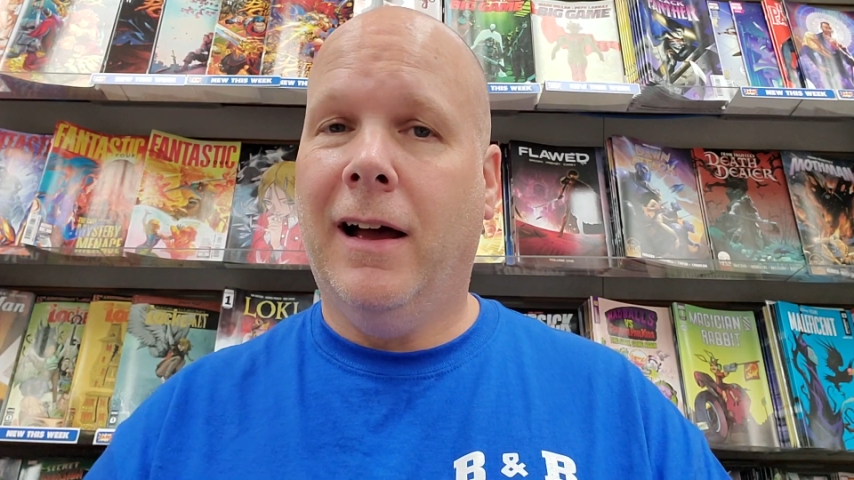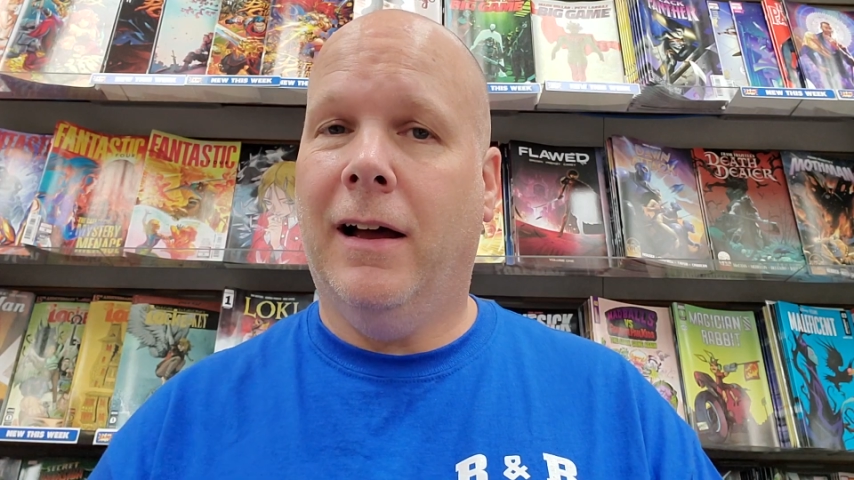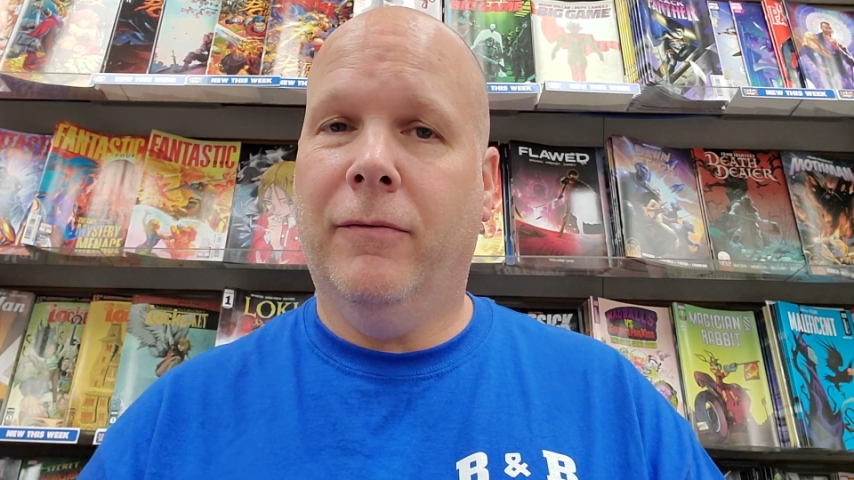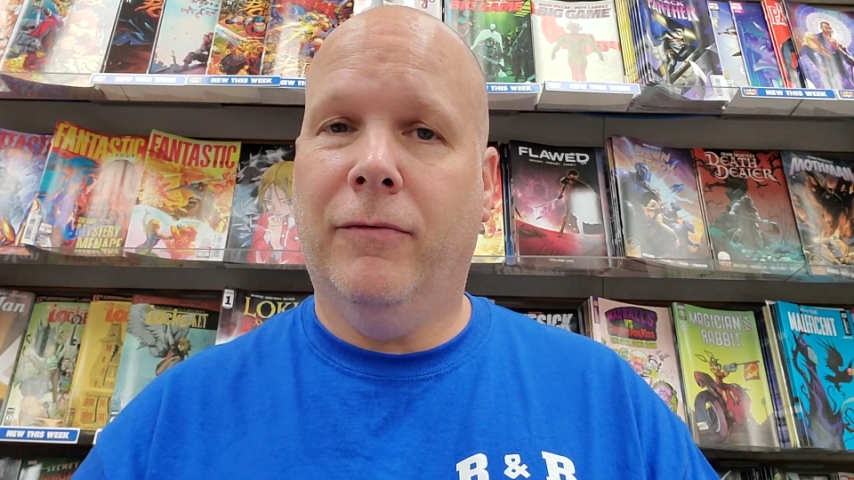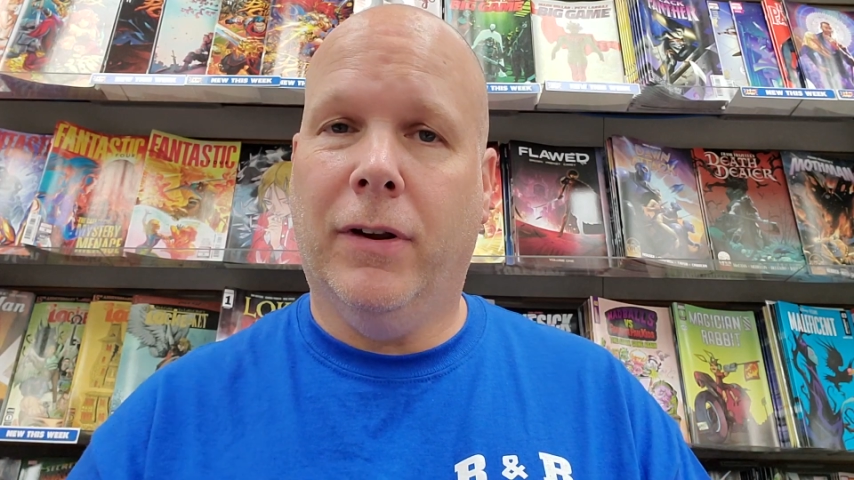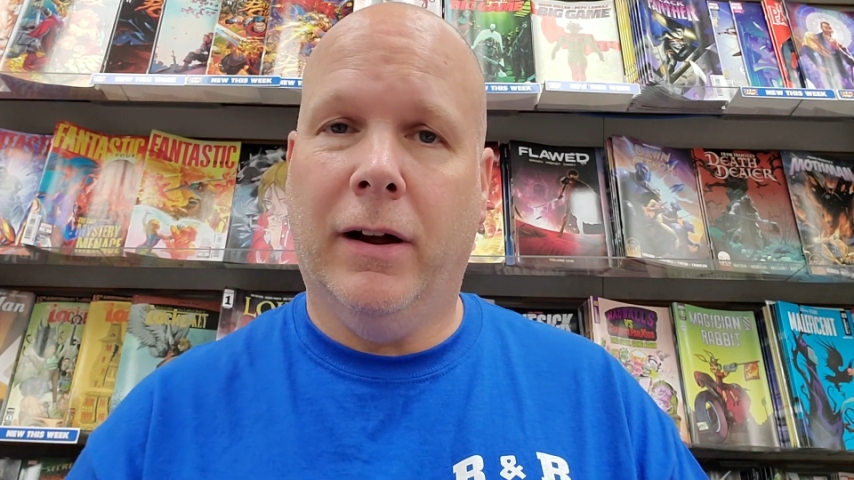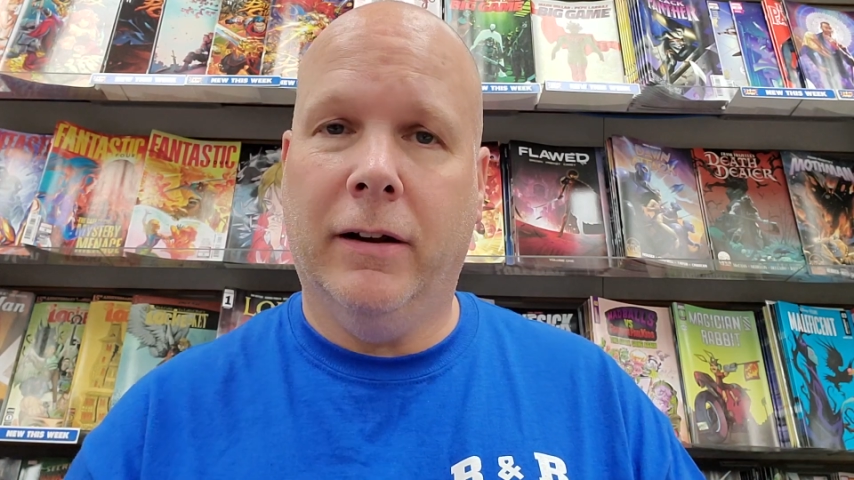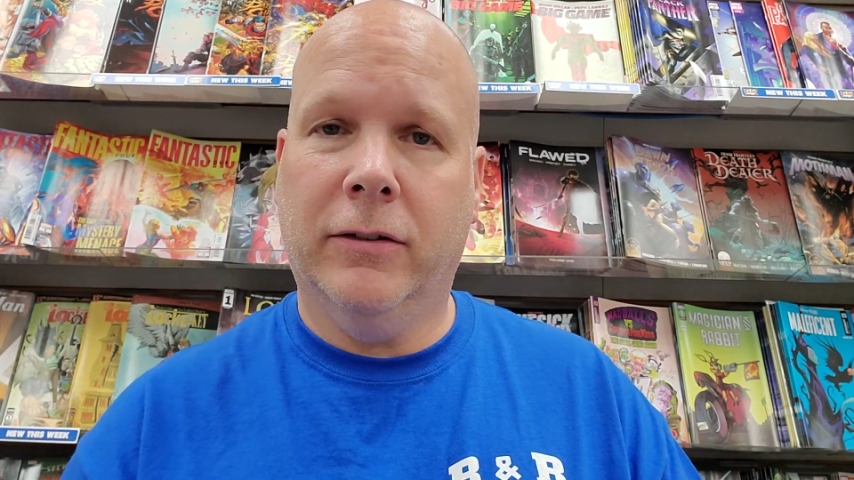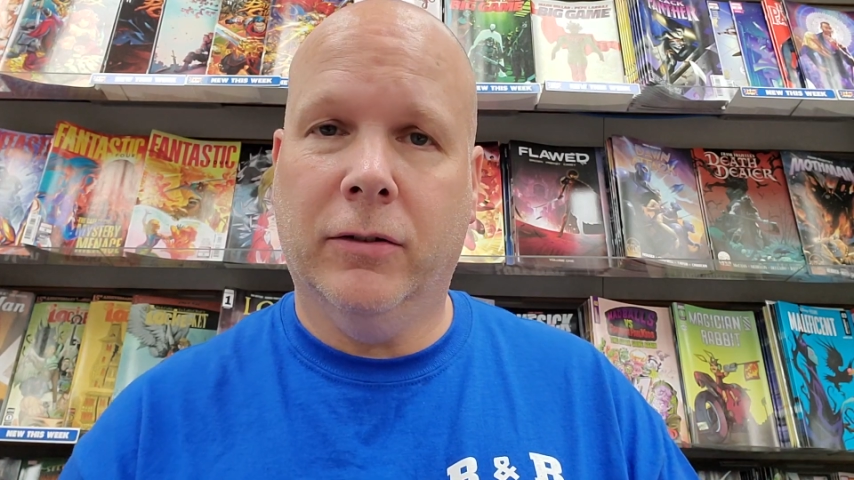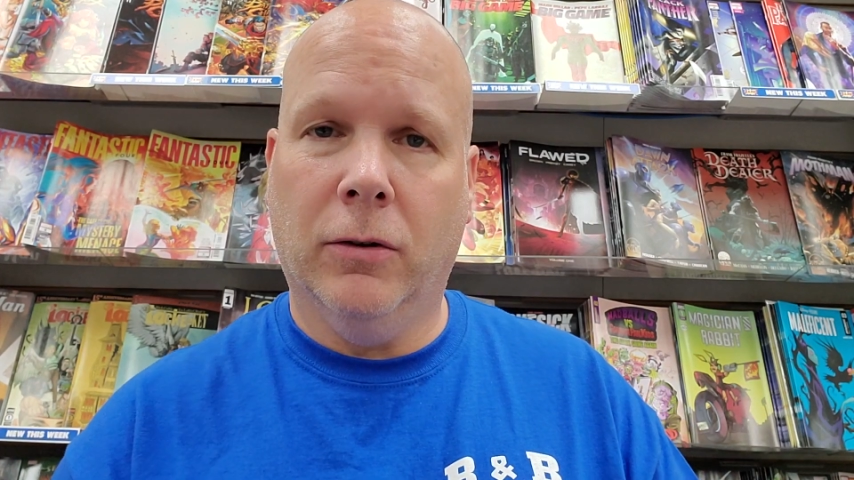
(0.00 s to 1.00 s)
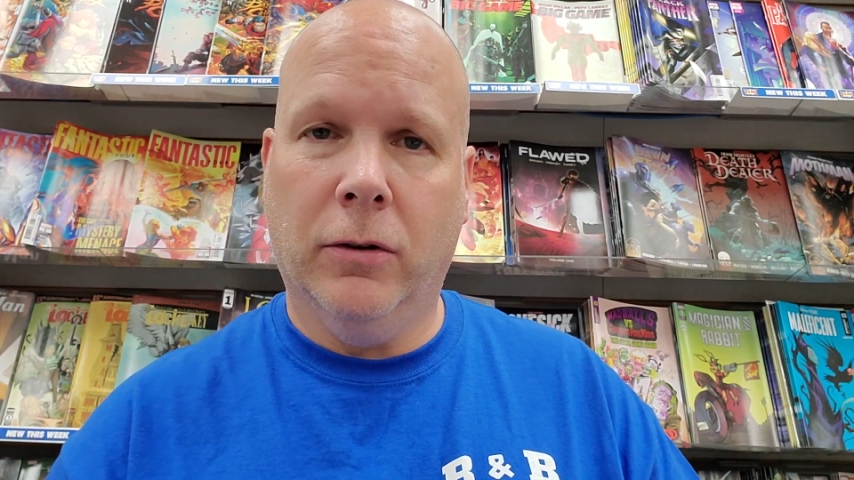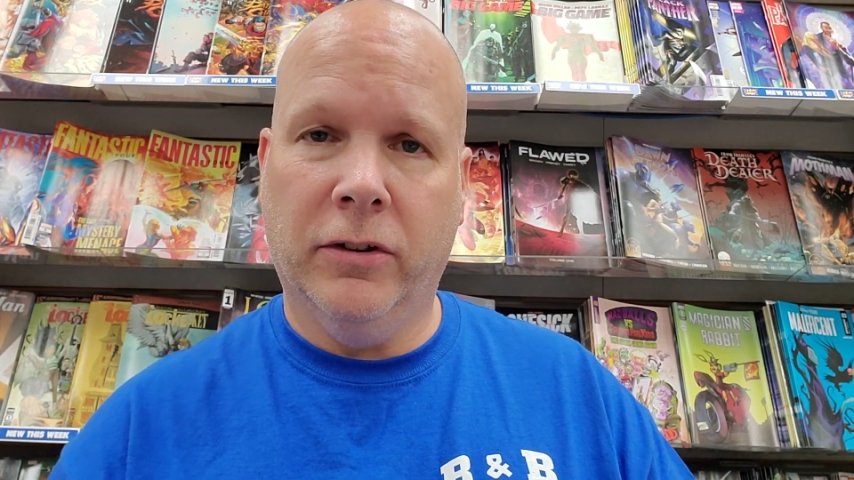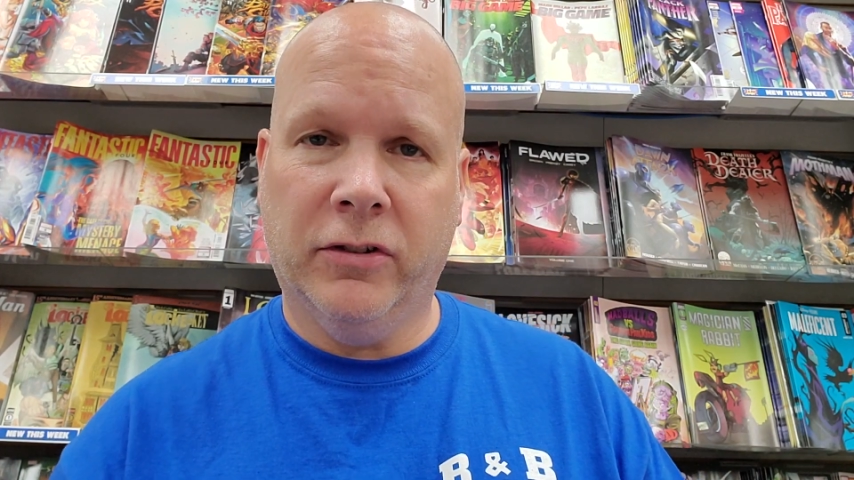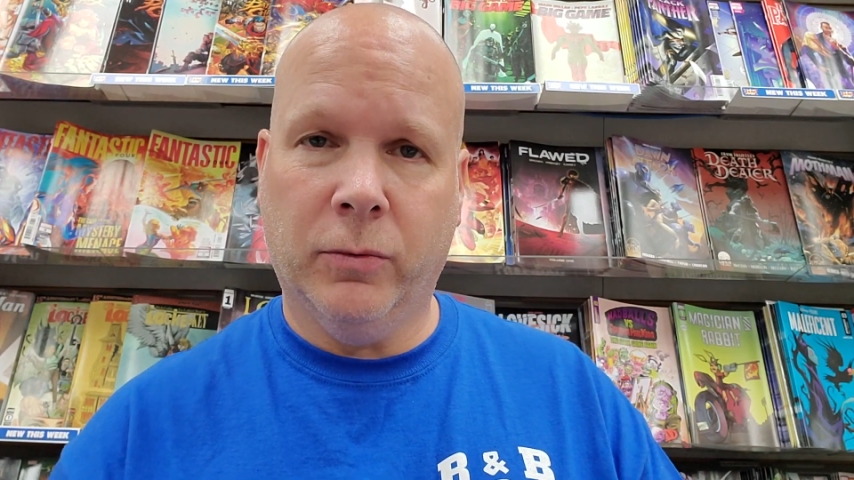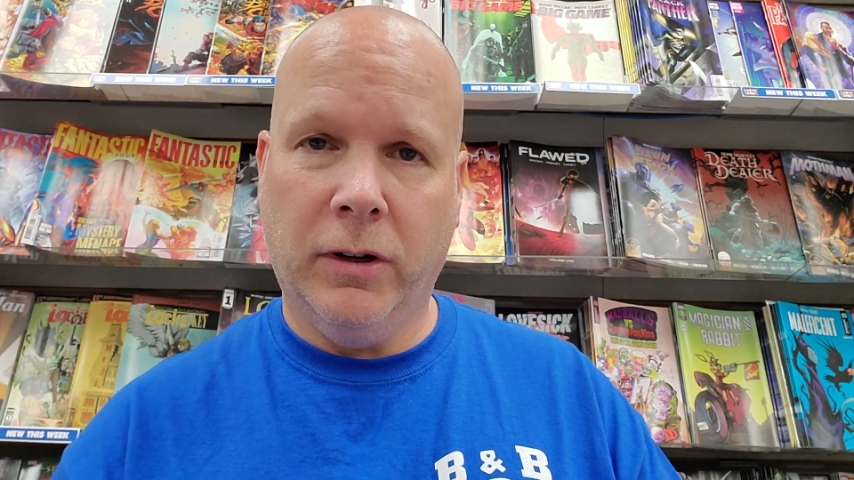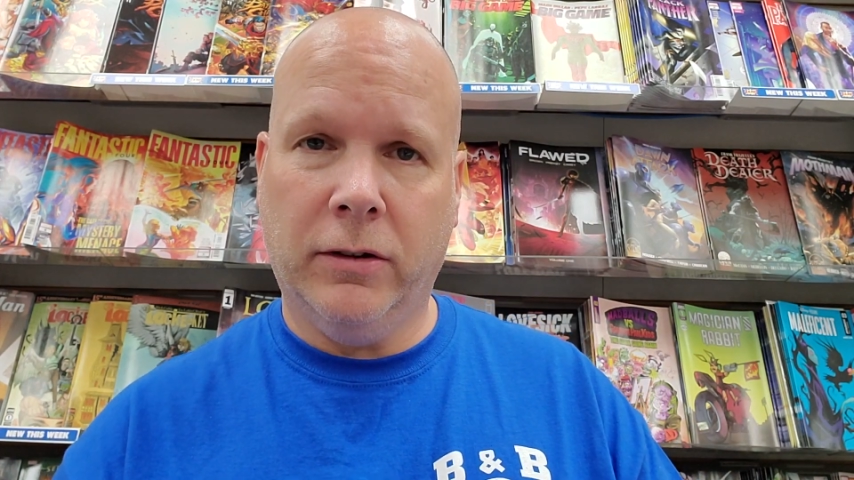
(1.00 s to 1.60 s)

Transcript: I am flying solo this week,